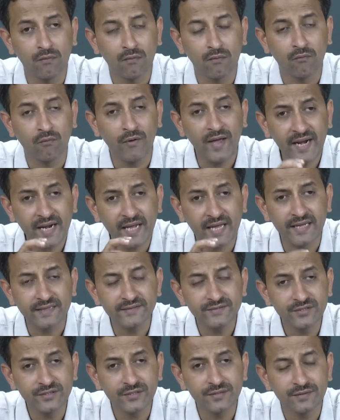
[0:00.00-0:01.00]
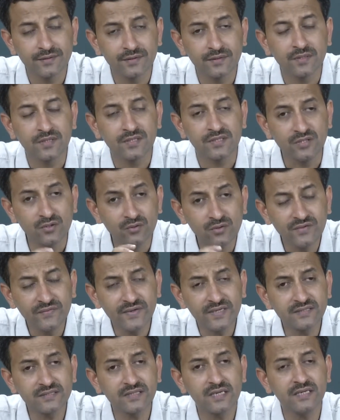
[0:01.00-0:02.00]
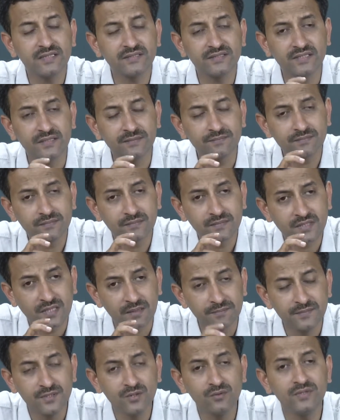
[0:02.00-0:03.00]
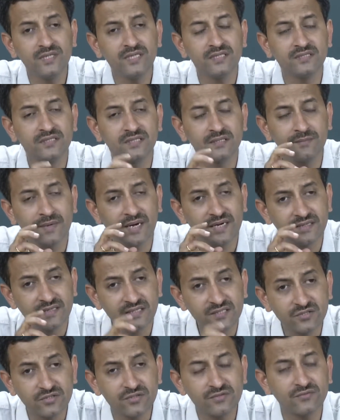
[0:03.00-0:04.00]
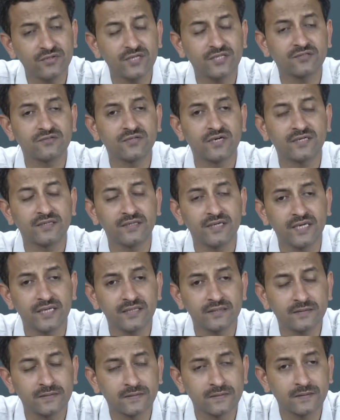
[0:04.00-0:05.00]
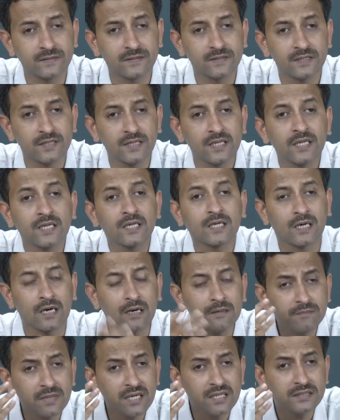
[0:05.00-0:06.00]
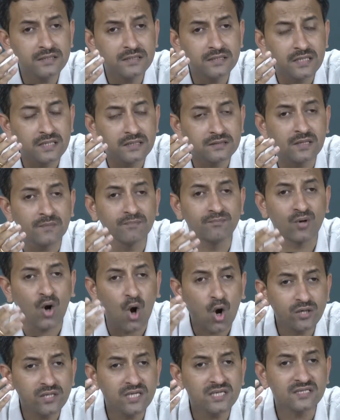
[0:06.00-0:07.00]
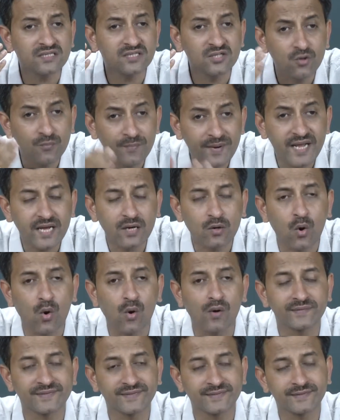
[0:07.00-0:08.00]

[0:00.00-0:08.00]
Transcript: Whereas universalism, communism and disinterestedness come under the broader rubric of